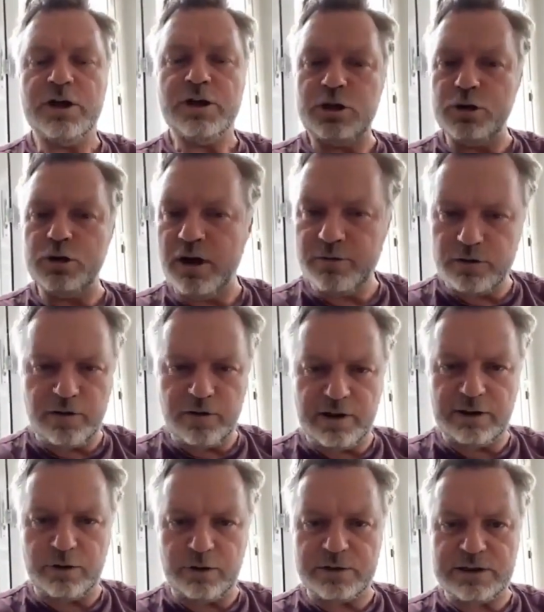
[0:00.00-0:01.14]
You have to take
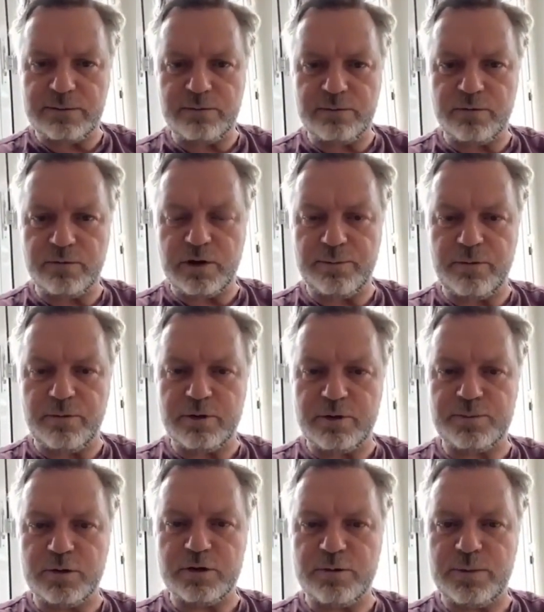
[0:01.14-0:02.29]
the same type of
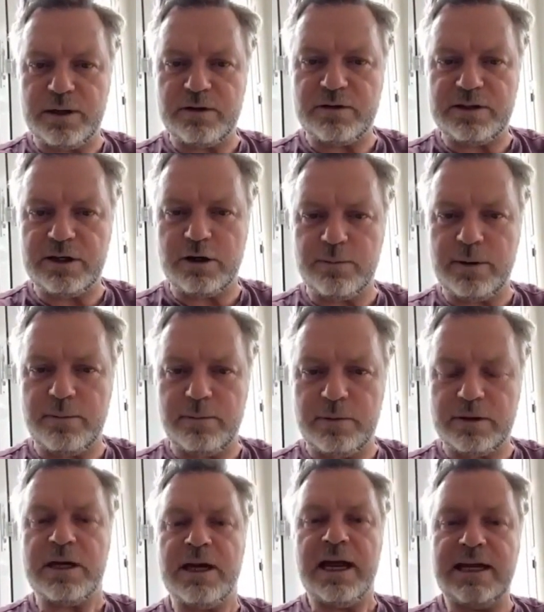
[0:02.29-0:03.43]
responsibility and commitment
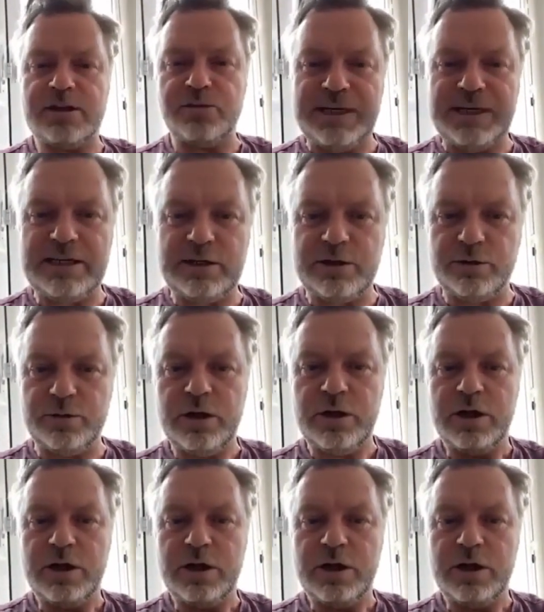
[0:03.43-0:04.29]
as we do